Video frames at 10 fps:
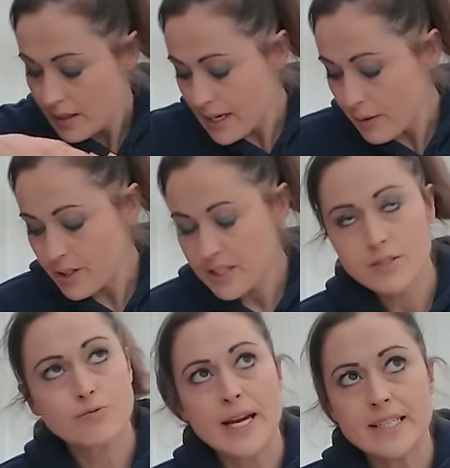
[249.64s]
Now, this
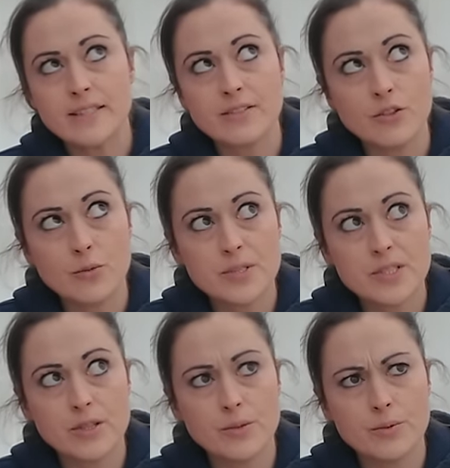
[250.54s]
is rated up
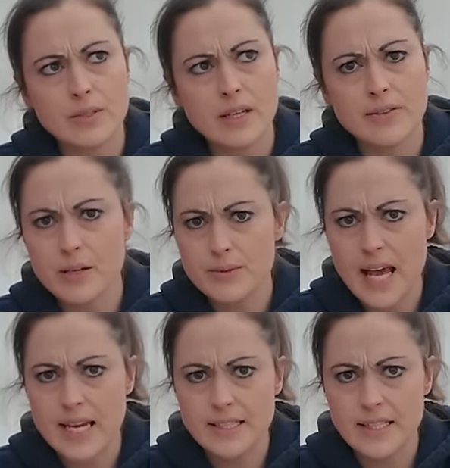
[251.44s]
to, I think it was
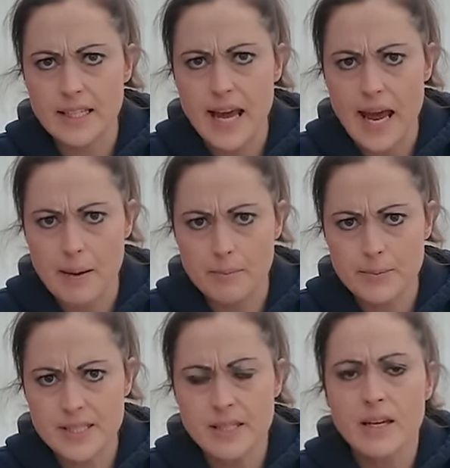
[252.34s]
eighteen amps.